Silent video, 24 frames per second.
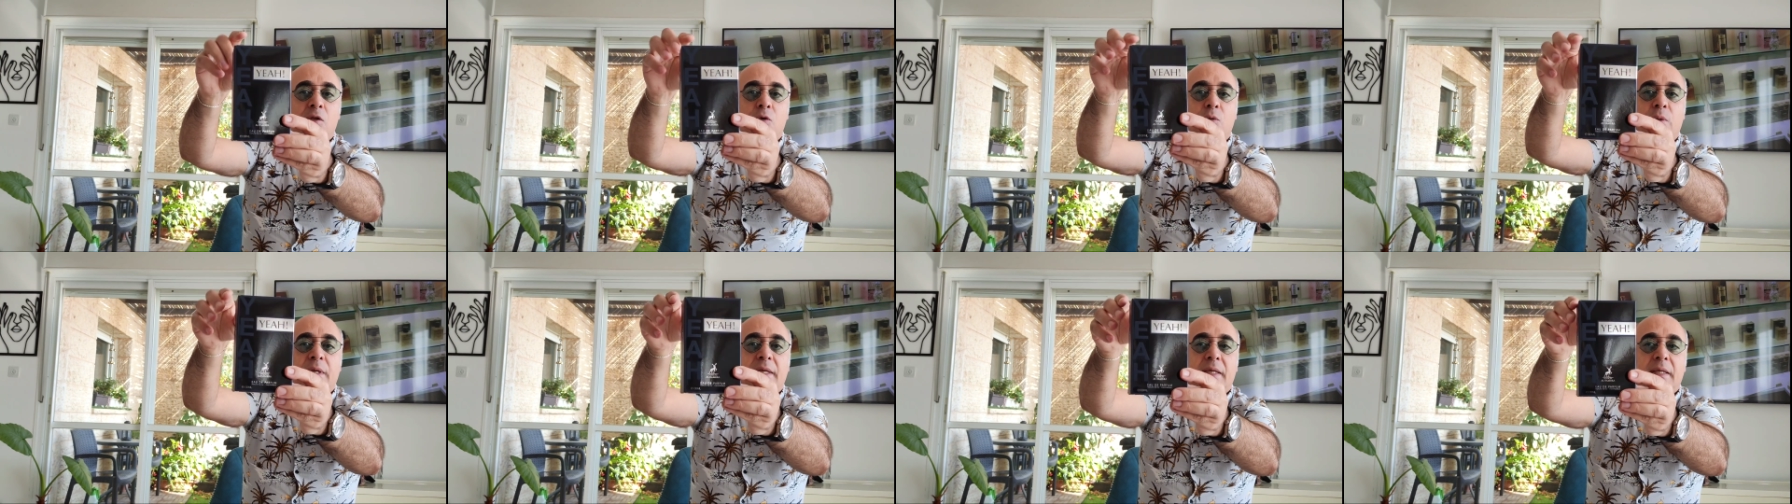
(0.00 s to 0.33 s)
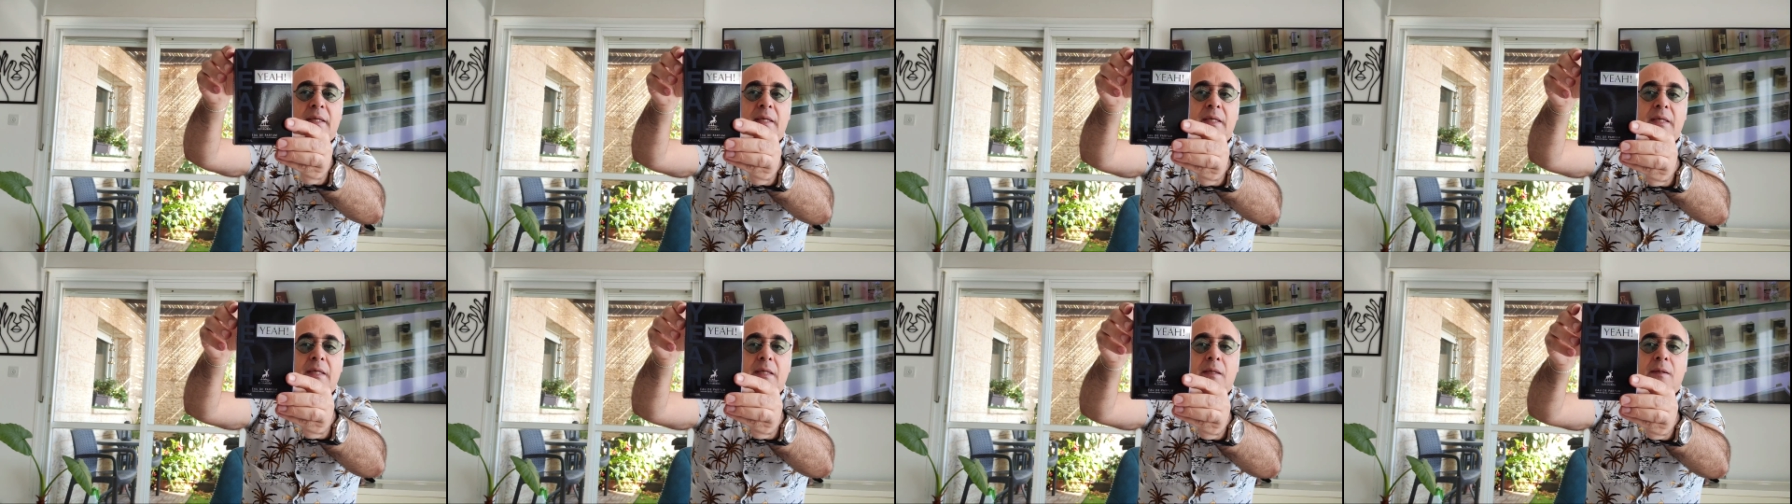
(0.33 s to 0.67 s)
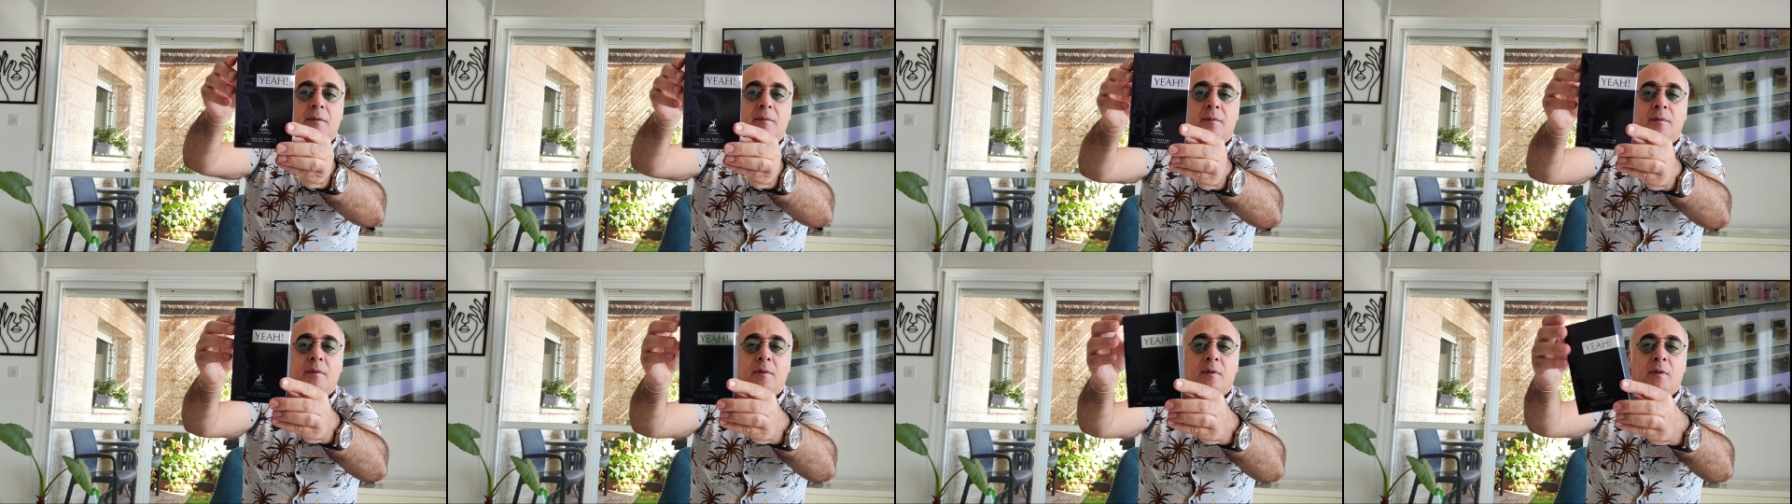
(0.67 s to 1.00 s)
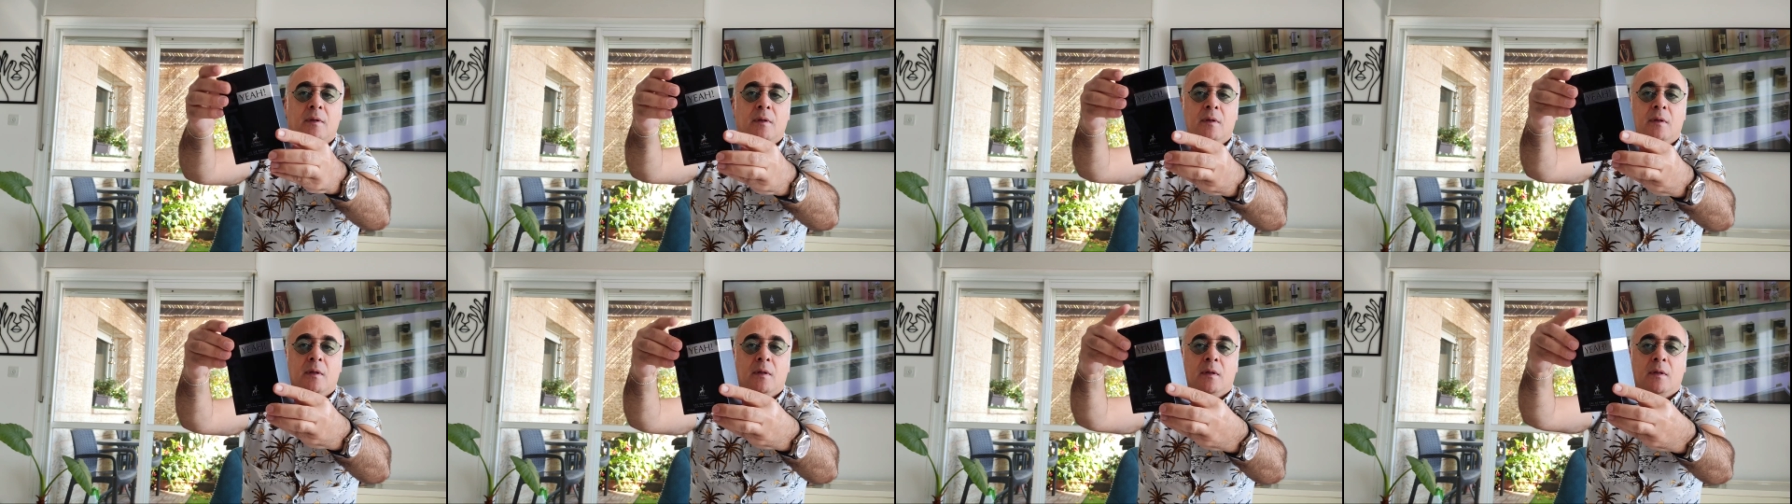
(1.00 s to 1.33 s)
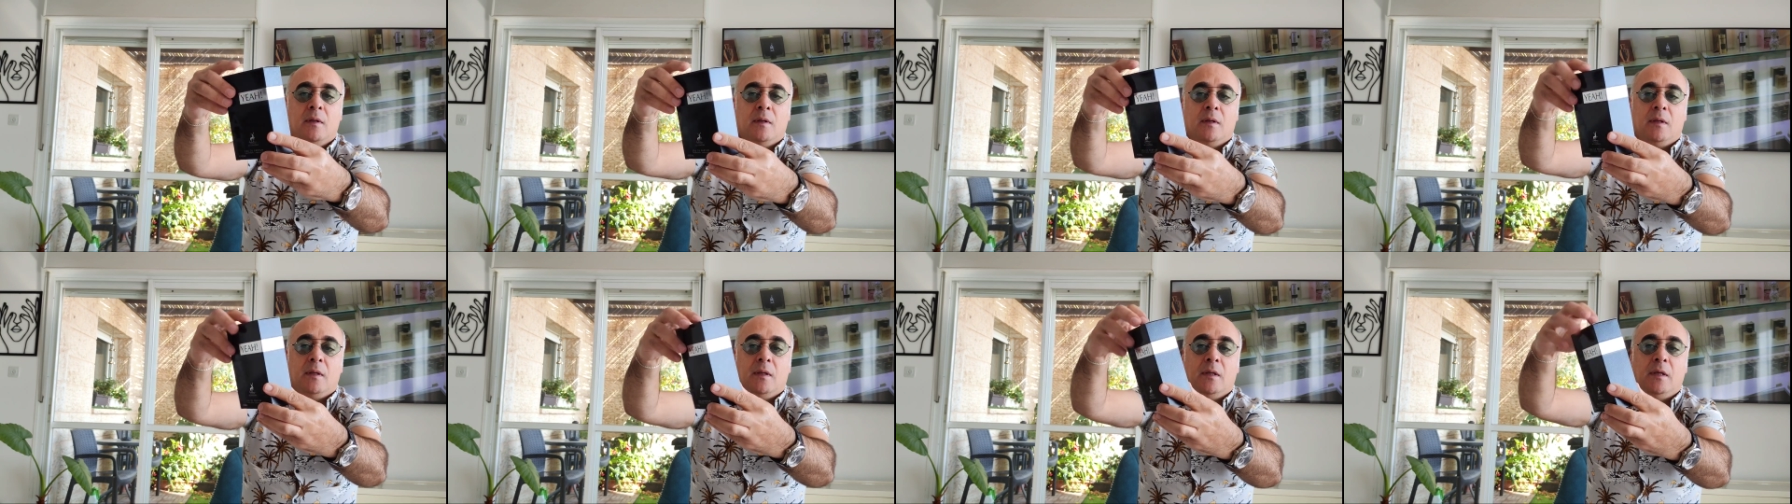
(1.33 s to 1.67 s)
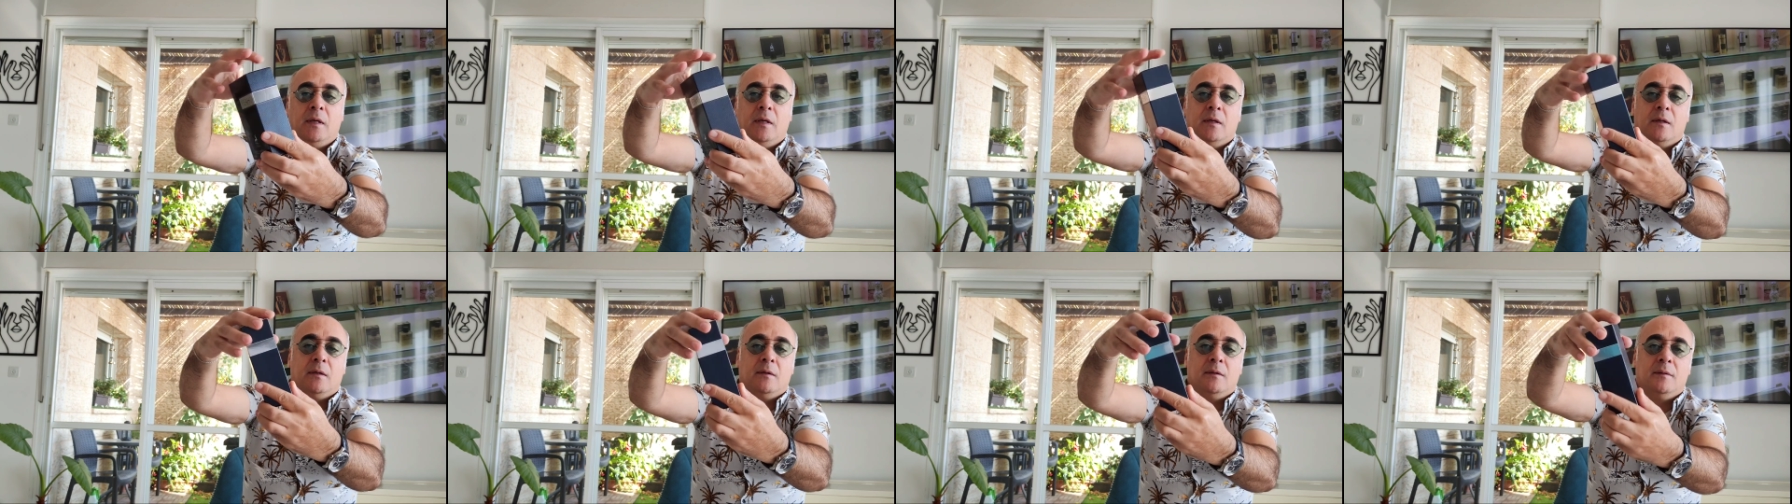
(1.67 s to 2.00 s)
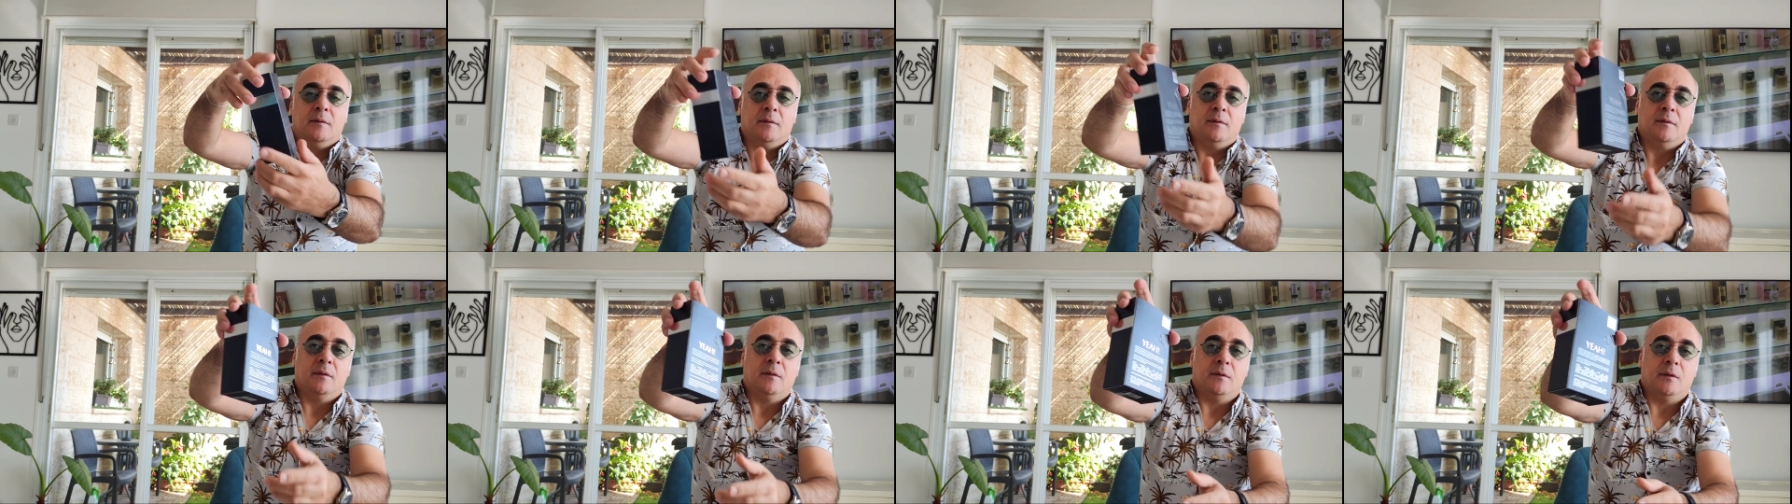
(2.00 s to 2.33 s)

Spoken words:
in UAE. Here,